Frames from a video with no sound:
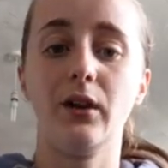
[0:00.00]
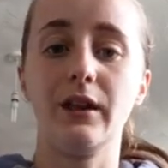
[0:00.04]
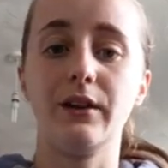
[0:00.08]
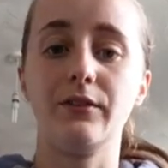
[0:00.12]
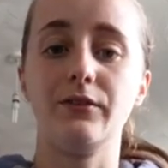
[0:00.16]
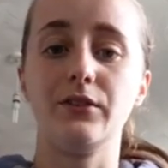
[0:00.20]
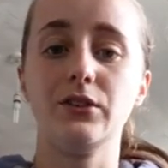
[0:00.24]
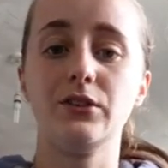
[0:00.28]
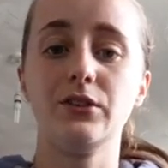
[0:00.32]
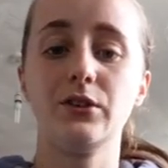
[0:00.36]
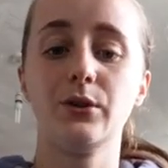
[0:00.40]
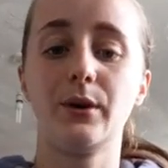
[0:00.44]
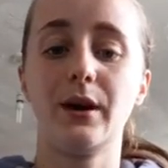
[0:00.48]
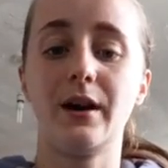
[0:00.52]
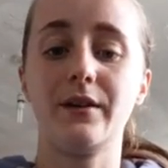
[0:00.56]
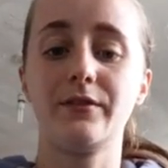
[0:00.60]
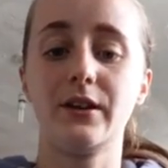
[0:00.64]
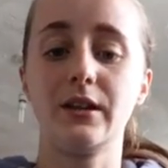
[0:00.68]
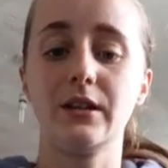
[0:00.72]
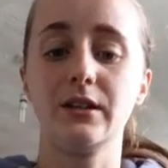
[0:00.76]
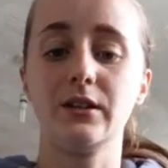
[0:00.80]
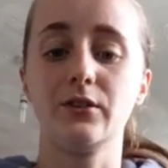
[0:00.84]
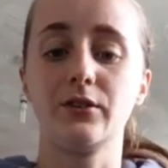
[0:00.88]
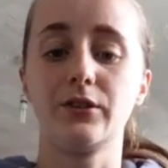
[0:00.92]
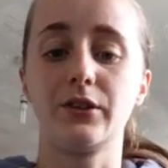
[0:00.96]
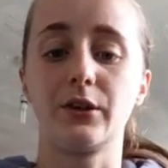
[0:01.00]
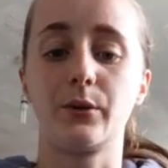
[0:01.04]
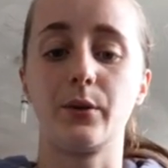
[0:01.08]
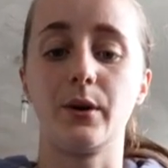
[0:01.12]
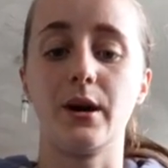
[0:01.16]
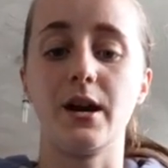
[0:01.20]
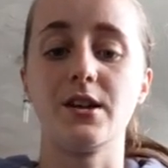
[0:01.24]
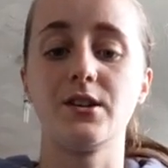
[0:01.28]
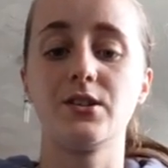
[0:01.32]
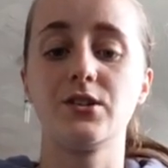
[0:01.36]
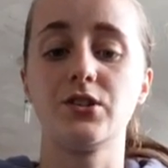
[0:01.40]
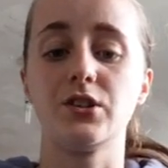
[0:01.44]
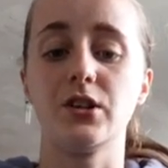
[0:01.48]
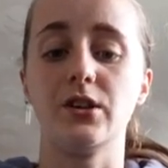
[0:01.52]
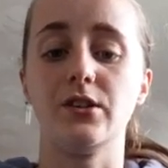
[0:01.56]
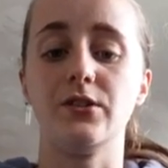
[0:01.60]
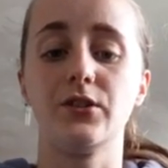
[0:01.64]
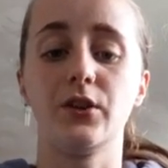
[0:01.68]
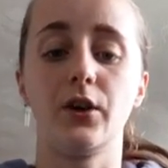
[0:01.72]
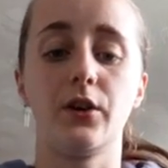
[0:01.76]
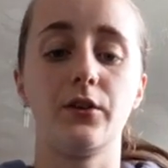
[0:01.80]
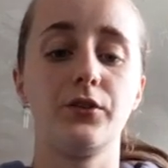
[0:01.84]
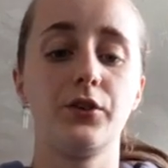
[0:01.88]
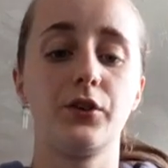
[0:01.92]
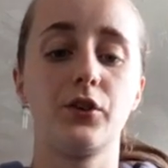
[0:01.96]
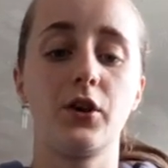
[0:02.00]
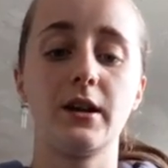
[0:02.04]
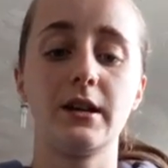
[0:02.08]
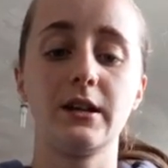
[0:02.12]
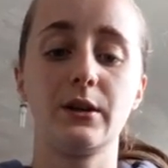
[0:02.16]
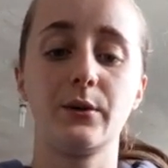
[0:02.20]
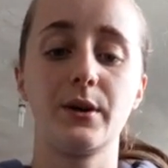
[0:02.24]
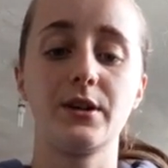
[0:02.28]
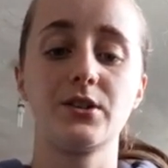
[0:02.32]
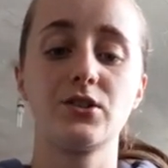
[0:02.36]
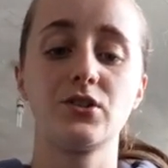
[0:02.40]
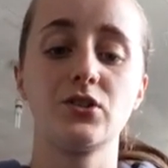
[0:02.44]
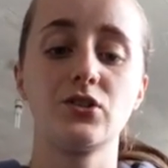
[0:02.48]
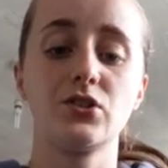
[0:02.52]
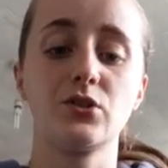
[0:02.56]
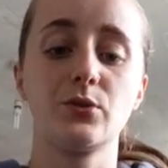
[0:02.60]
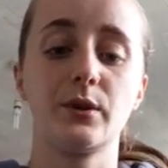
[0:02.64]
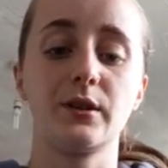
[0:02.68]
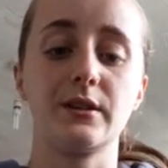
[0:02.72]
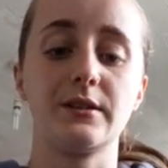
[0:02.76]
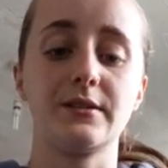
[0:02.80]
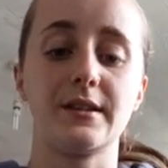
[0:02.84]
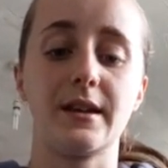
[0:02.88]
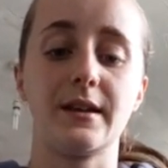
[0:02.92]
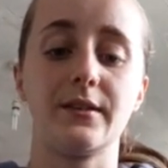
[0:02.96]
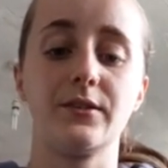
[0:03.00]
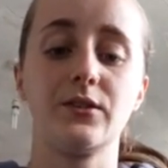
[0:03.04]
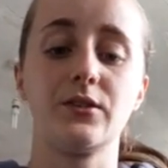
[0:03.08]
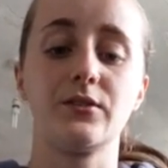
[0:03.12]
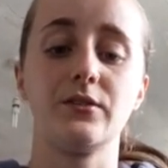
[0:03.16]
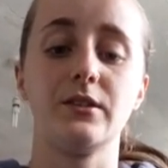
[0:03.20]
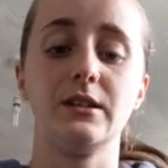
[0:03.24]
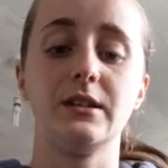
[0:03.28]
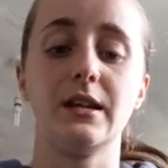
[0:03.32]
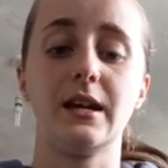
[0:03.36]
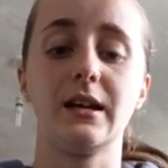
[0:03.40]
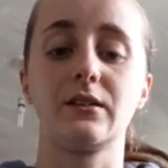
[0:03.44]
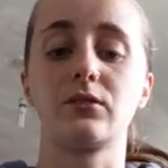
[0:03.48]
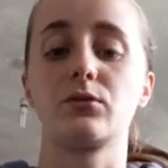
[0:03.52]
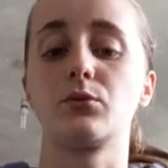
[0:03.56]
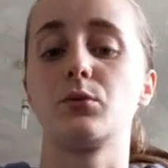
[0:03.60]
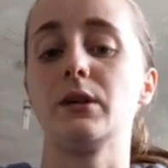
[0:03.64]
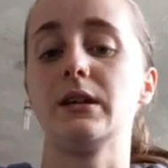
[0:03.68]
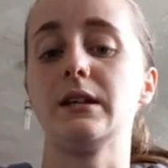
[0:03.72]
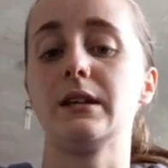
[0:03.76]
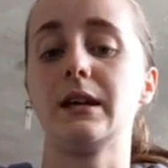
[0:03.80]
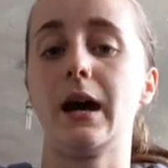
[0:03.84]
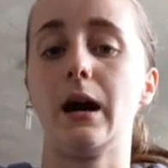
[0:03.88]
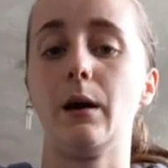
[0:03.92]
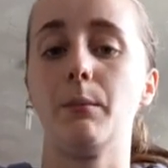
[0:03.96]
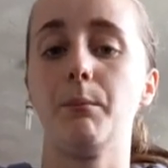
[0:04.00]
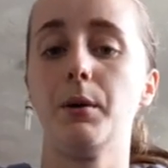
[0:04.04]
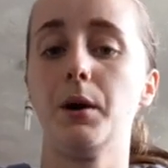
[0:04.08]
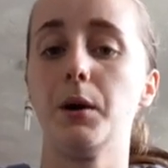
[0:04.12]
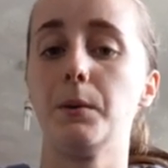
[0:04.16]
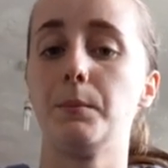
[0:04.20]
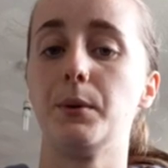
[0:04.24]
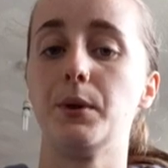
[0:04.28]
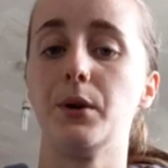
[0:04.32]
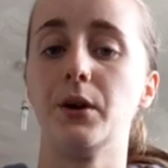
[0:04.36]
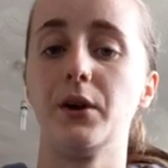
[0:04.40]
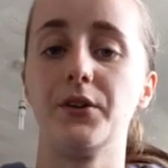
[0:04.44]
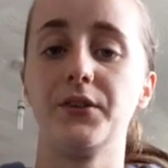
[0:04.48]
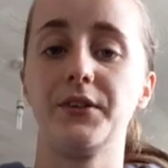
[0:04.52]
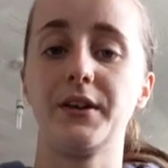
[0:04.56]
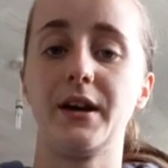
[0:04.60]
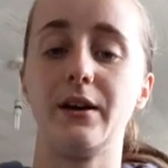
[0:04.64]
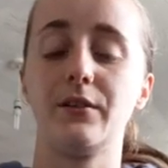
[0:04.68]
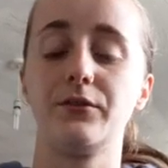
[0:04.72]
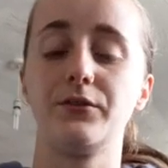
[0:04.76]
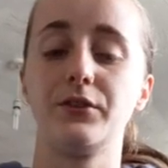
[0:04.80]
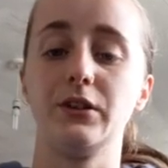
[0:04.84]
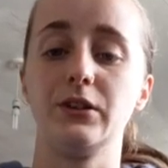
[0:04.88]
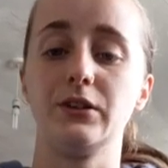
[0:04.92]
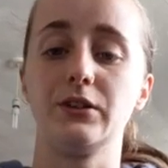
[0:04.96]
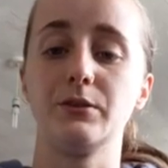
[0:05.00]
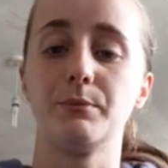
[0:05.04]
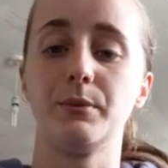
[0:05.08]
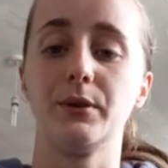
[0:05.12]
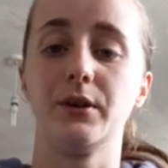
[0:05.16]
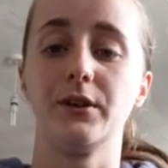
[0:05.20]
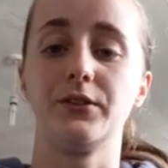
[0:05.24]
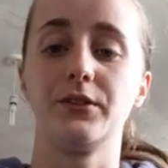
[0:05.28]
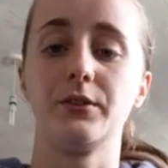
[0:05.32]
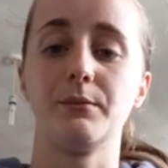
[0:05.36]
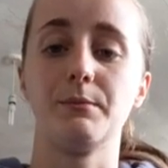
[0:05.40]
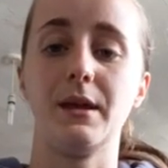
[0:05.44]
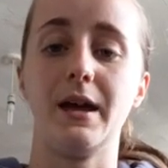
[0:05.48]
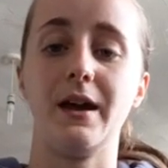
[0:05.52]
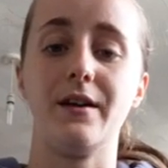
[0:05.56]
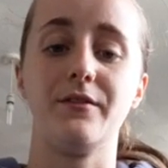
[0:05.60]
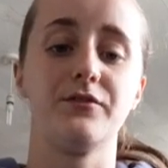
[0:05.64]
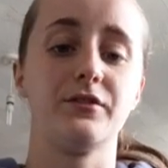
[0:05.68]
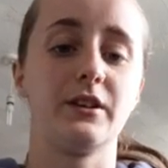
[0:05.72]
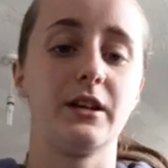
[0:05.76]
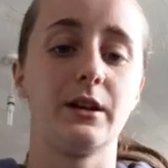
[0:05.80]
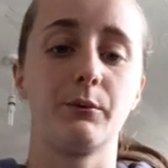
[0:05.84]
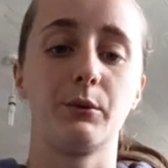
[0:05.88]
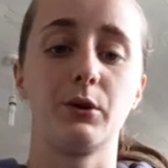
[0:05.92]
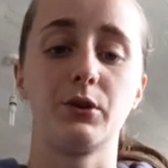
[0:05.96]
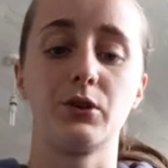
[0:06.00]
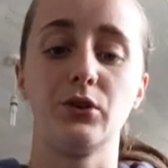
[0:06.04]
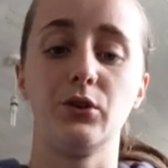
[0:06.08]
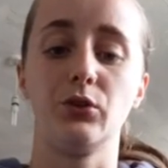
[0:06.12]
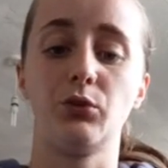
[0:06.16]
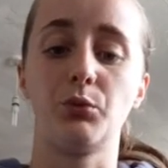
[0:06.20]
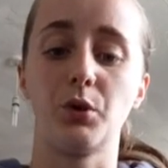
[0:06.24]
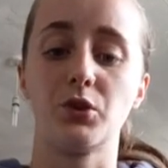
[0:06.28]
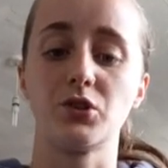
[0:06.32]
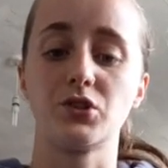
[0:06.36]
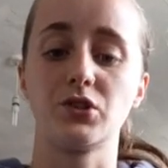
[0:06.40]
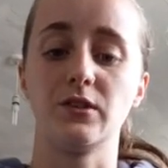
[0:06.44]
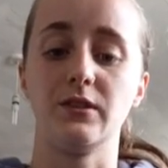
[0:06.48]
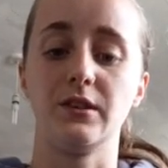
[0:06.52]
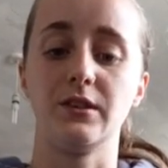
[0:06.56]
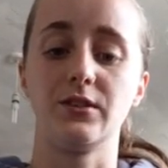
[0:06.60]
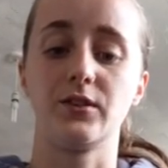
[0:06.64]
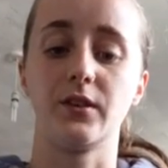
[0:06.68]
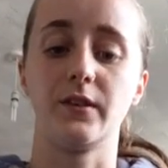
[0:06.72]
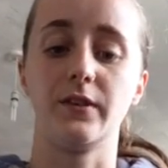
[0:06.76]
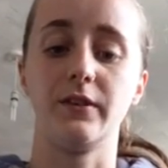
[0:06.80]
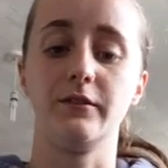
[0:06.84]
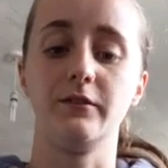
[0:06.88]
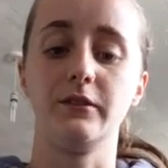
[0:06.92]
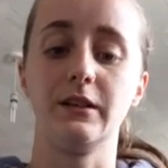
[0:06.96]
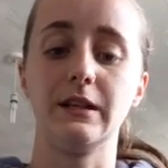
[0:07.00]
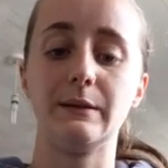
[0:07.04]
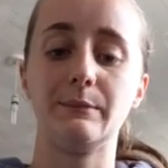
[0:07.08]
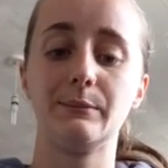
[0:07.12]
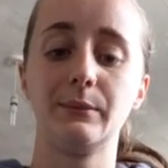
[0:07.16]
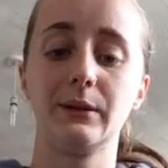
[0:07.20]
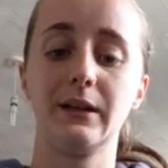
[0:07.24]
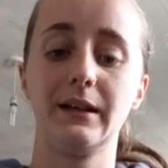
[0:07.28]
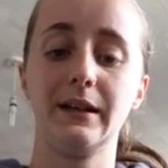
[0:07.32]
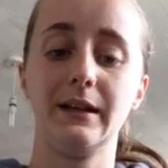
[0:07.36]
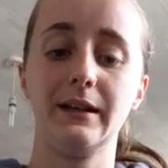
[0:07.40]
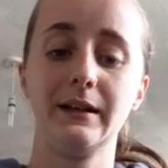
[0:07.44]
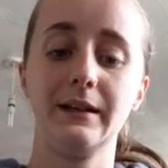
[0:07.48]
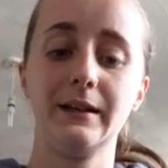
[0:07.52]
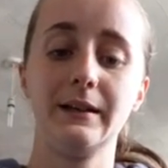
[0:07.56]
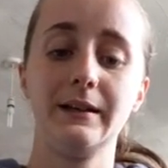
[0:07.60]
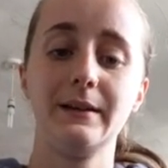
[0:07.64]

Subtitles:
If you do have any other questions, or if you've got any questions you want us answering next week, I'll put a post out for you to post them there for anyone who's watching this on the replay.